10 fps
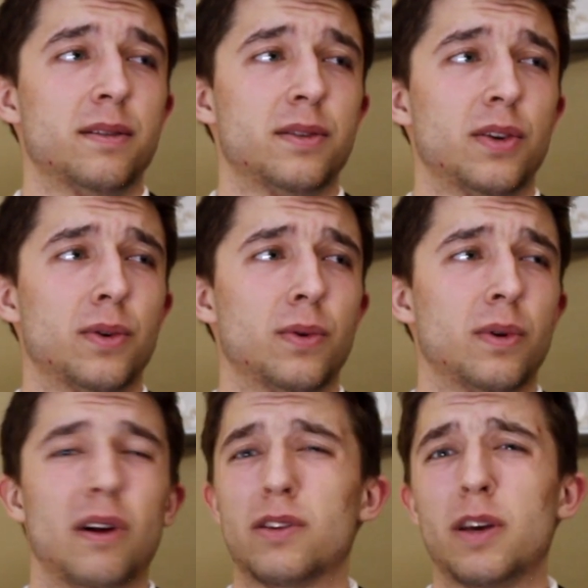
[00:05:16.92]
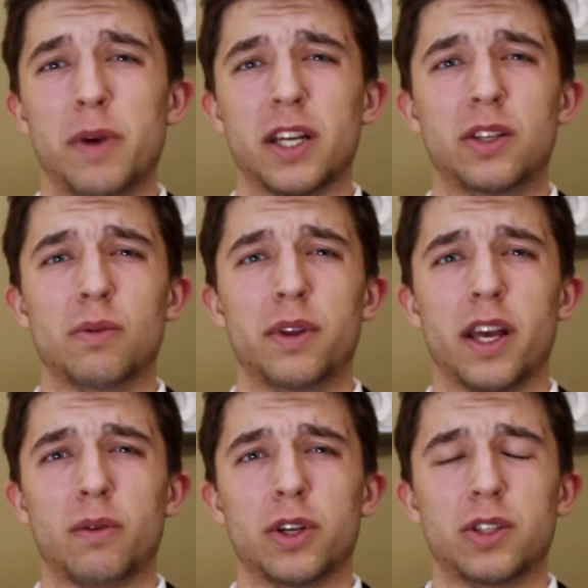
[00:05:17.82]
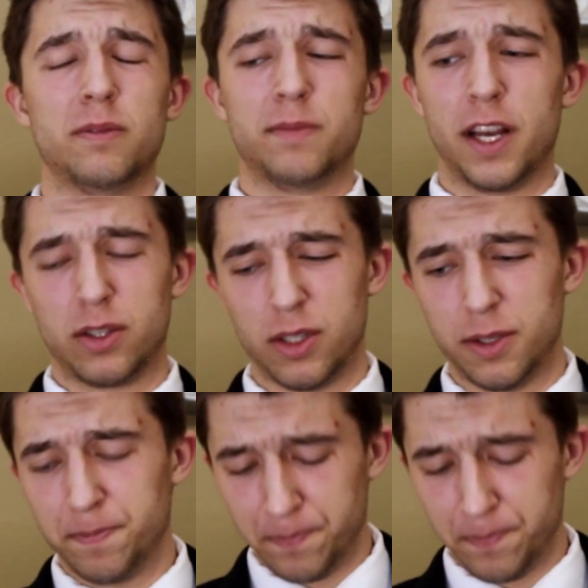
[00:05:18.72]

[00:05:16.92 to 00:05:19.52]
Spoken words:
So I'll get back to you on that question, actually.